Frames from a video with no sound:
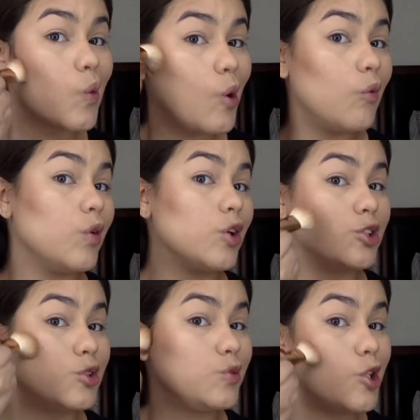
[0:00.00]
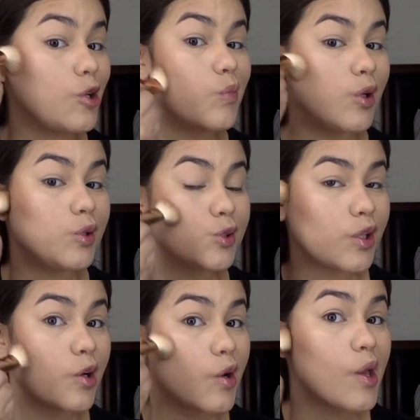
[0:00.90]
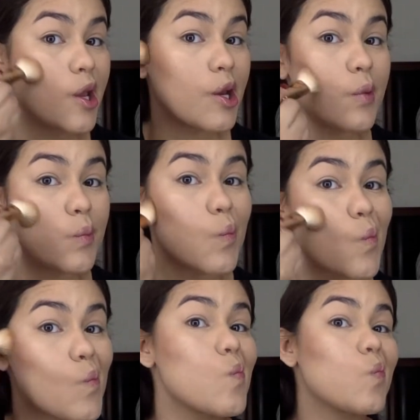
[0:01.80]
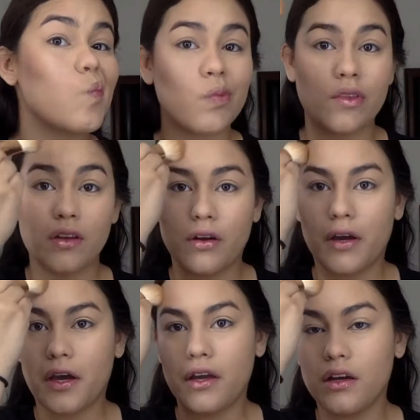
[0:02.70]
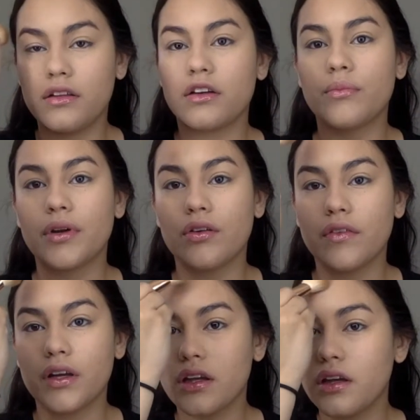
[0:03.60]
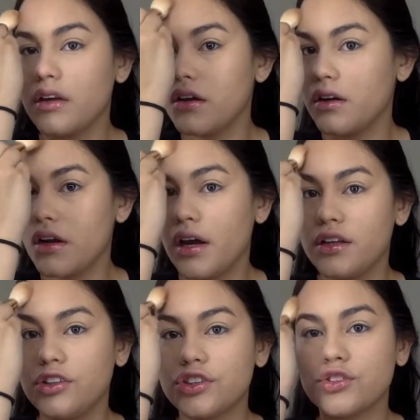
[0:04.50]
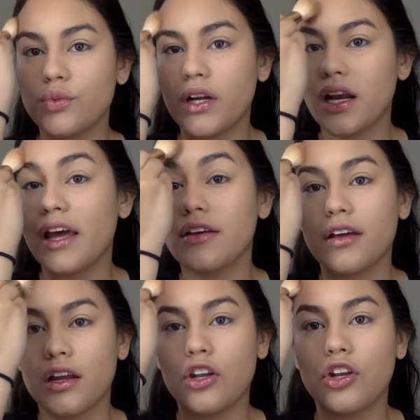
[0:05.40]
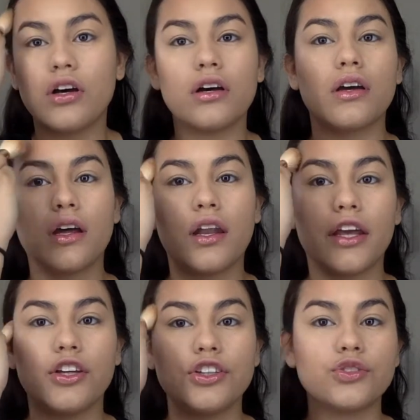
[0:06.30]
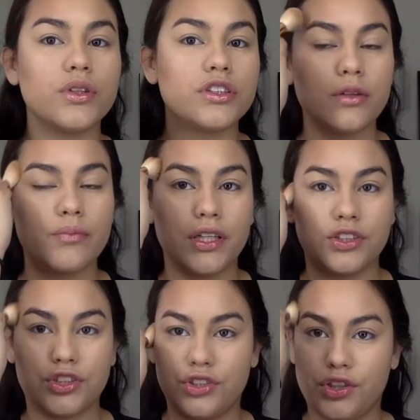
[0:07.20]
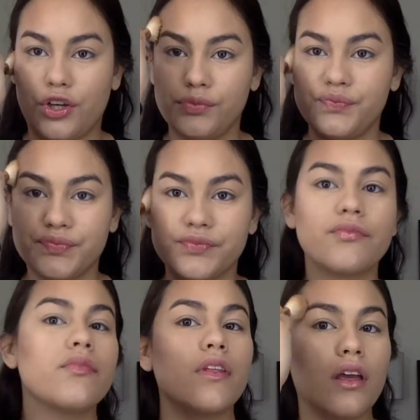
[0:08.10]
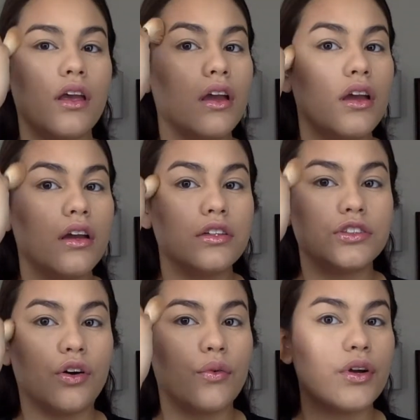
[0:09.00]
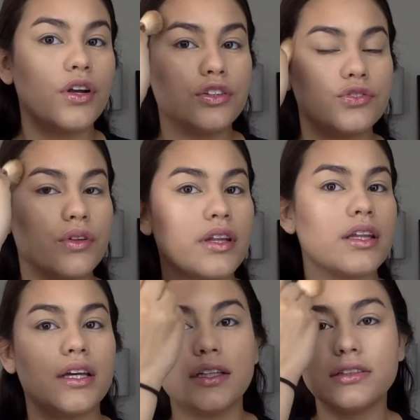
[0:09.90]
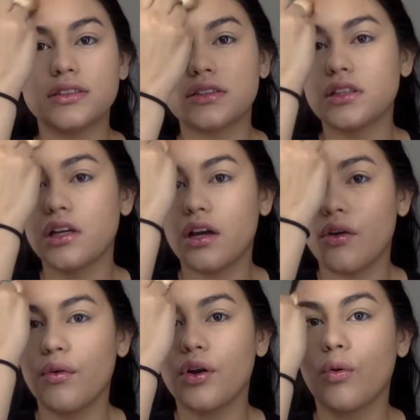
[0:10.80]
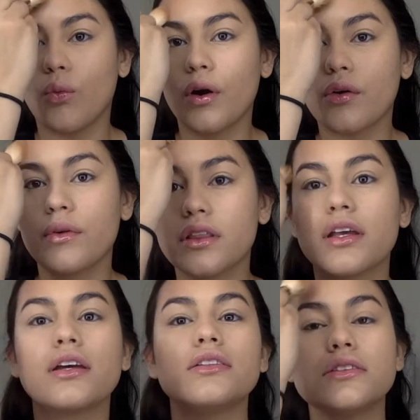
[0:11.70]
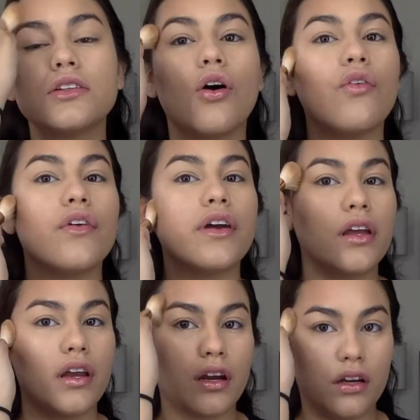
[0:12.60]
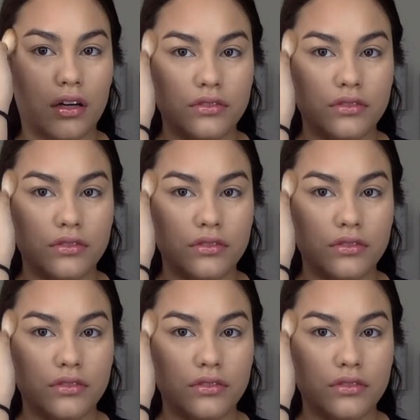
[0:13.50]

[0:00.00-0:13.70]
of your cheekbones right over here. Okay, a little bit over here, and you just want to like look like you just went to the beach, you know. So we're gonna do this, and we're gonna work with this over here.